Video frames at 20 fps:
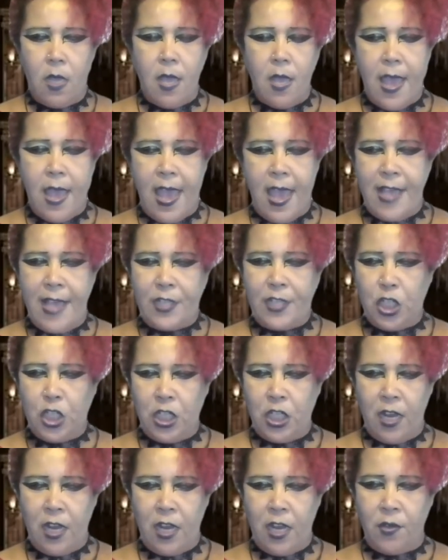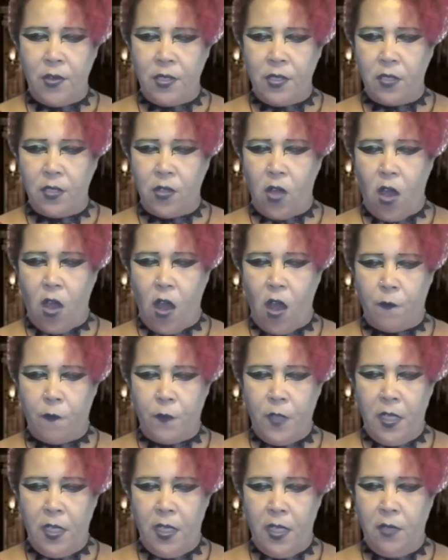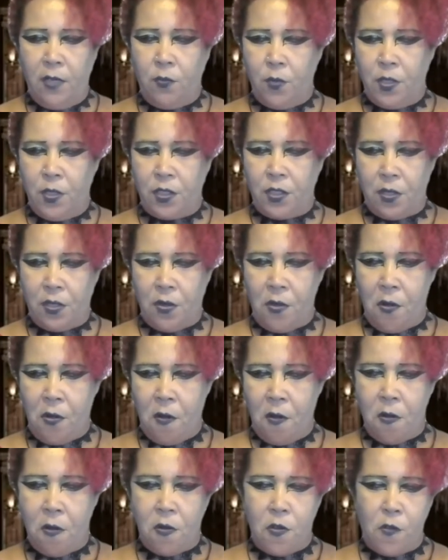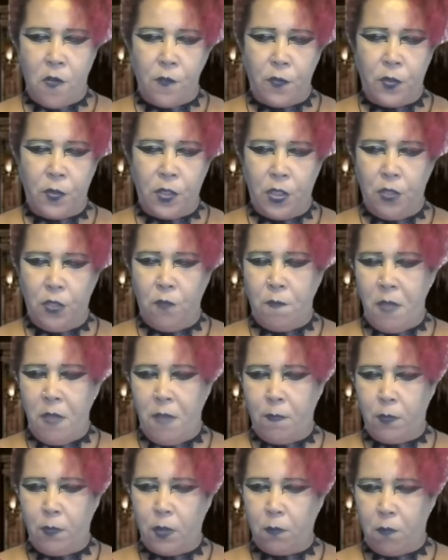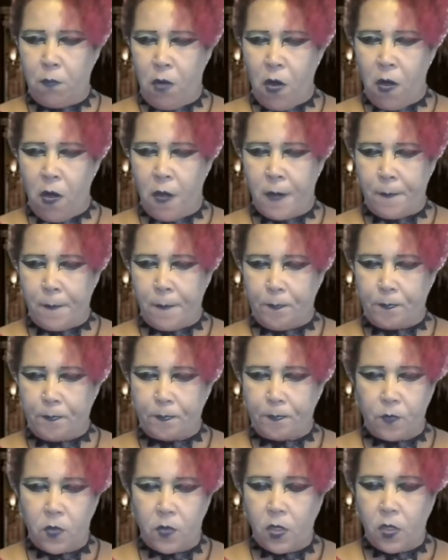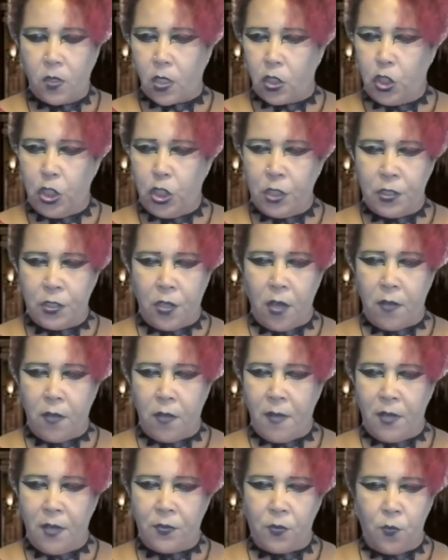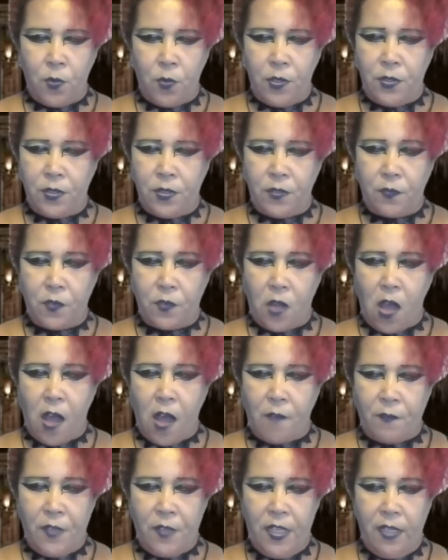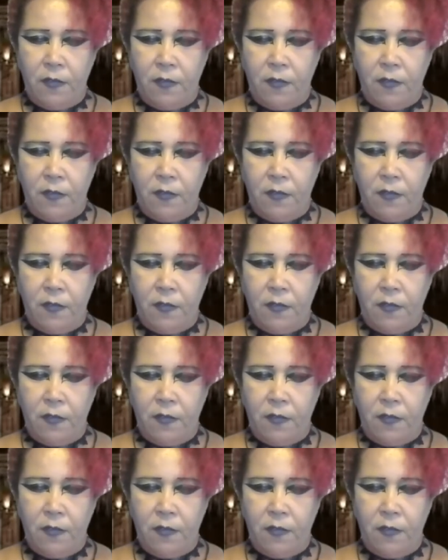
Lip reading: As she carried the coffee with her over to People's Park, she thought about the wonders of coffee.